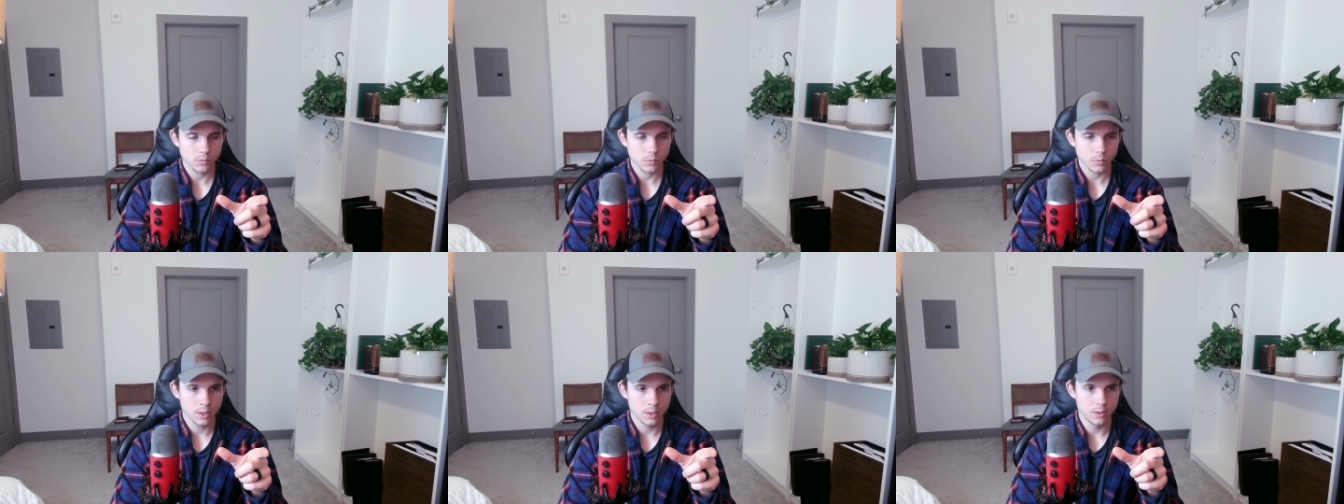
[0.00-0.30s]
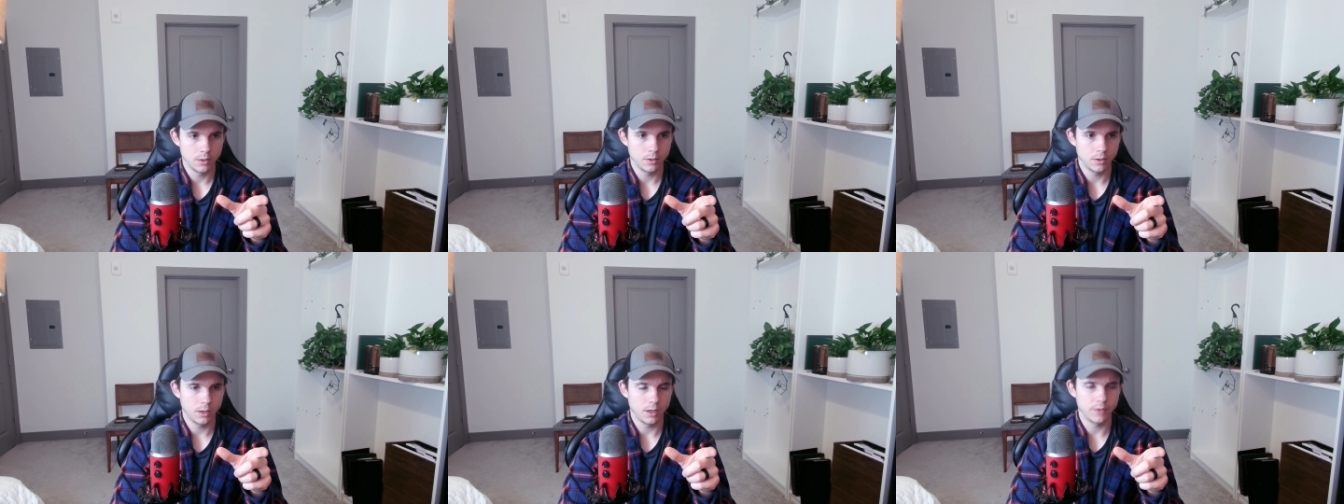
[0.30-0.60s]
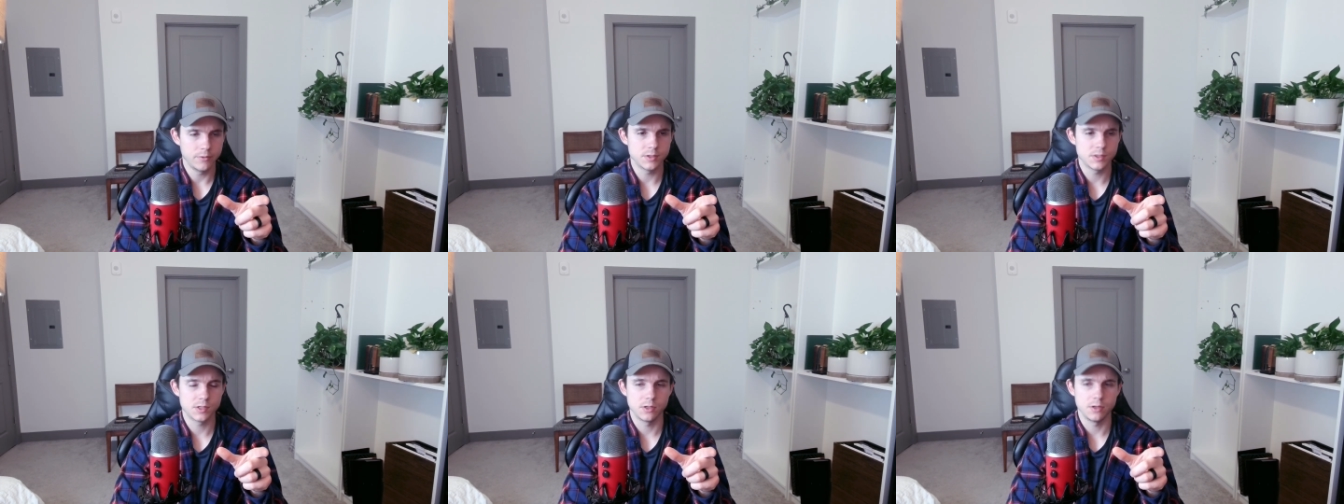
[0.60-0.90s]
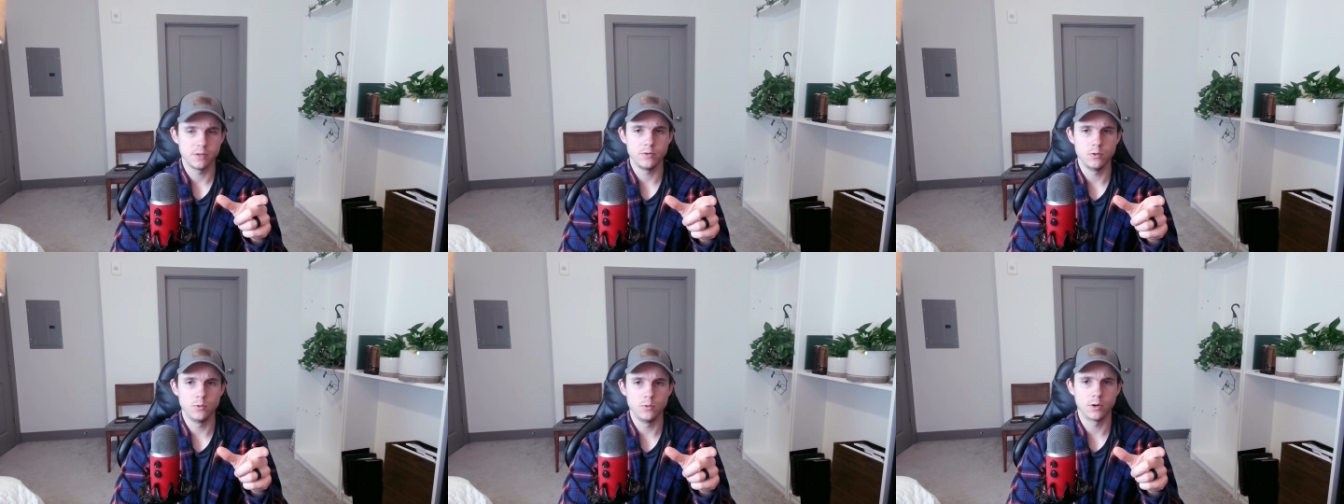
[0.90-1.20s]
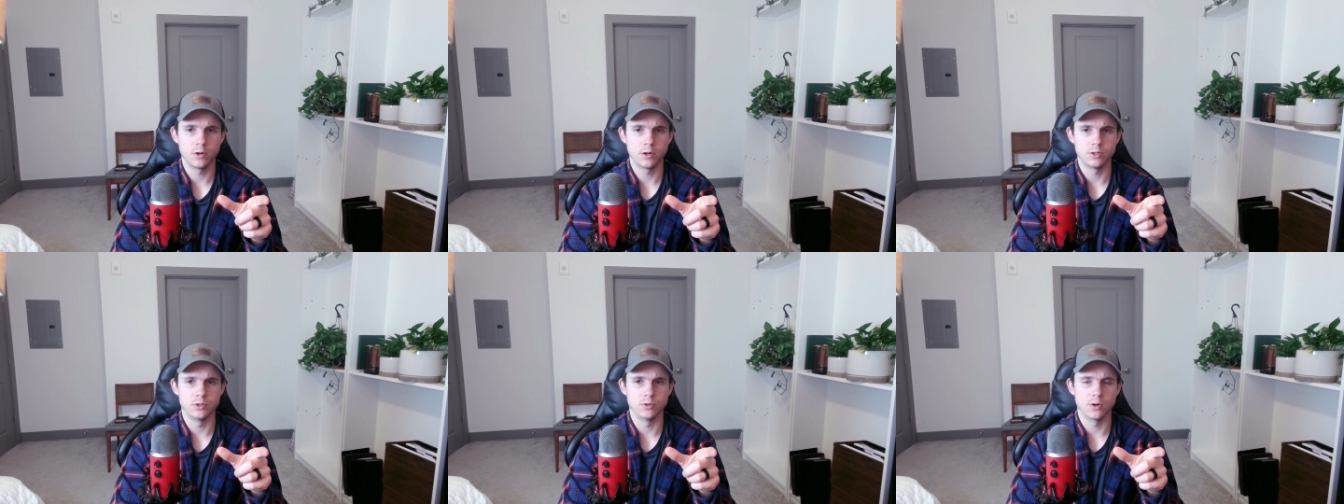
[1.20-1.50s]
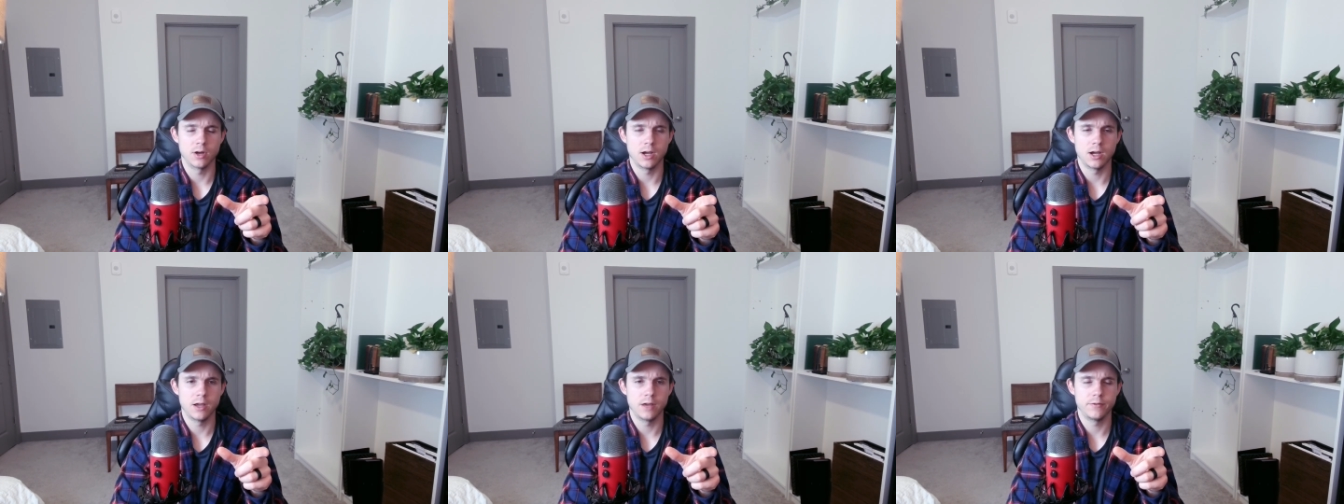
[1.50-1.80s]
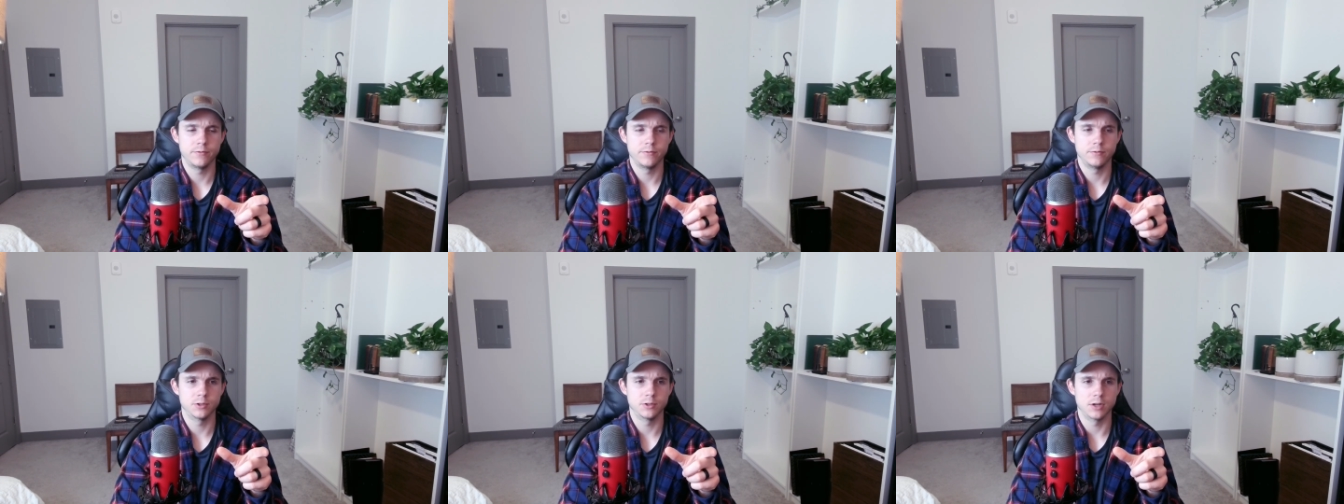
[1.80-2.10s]
And obviously, if you want to
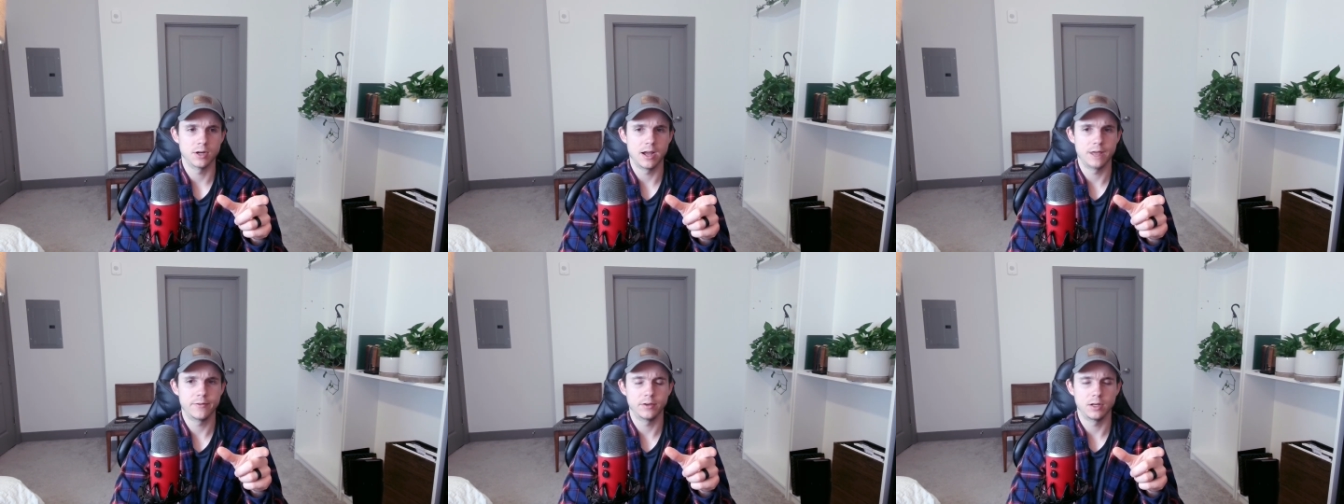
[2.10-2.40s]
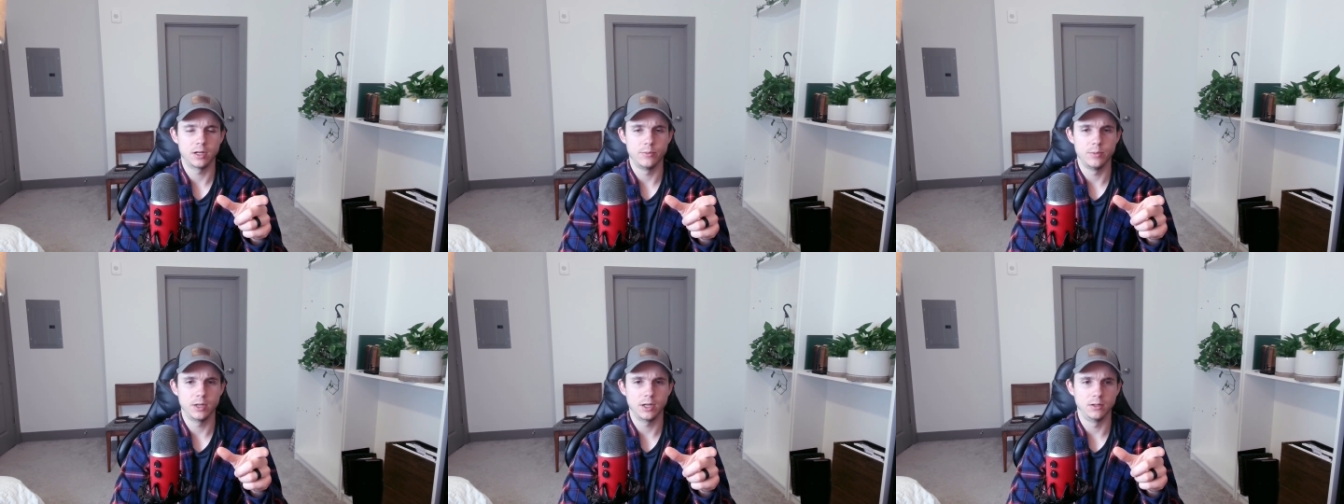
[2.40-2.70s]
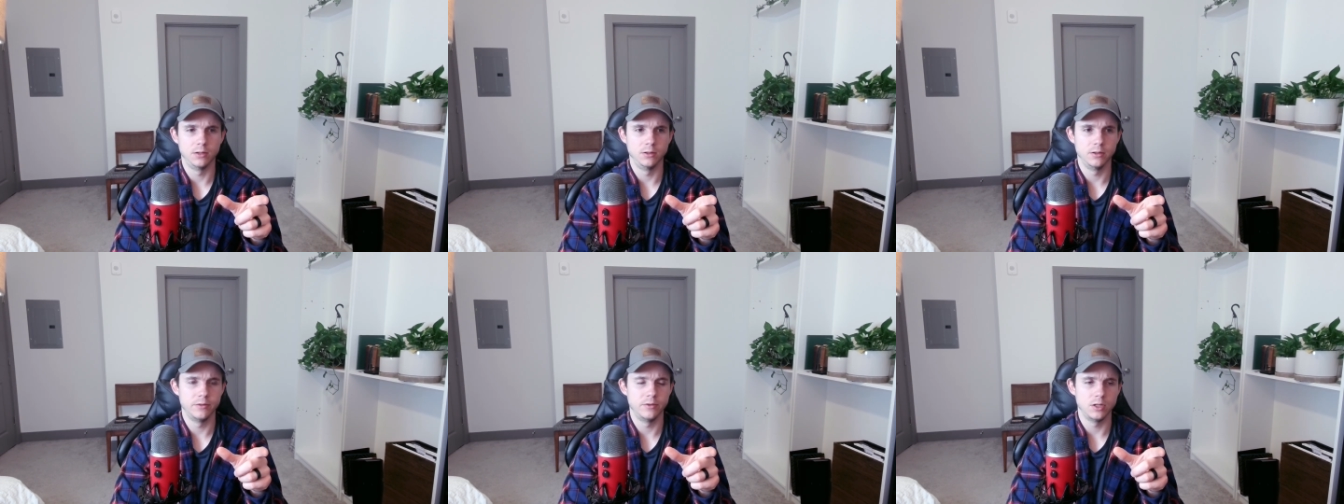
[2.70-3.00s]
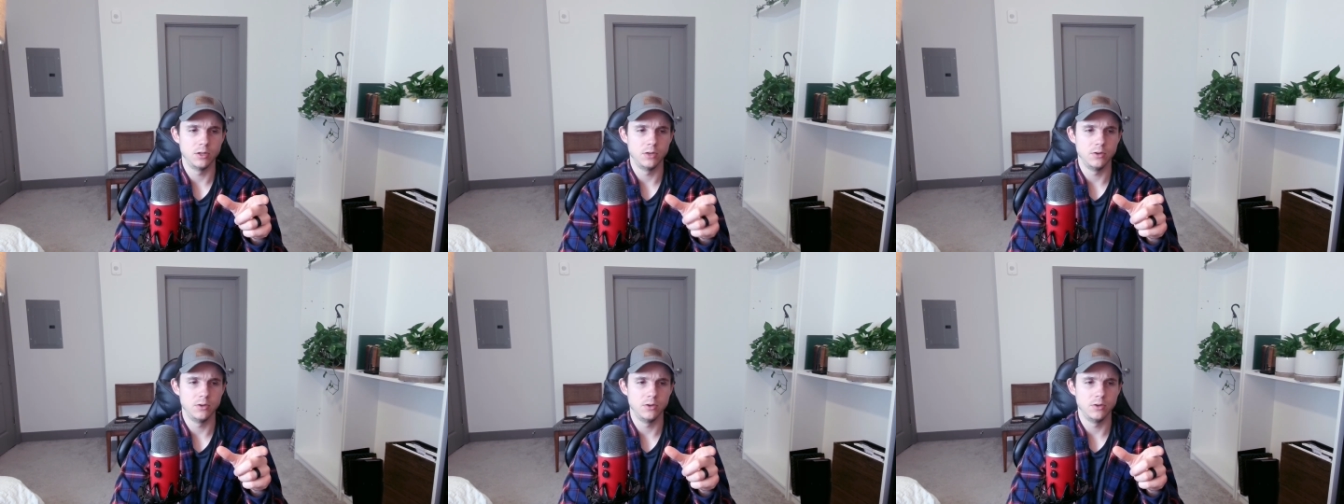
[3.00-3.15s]
drive traffic and make a living,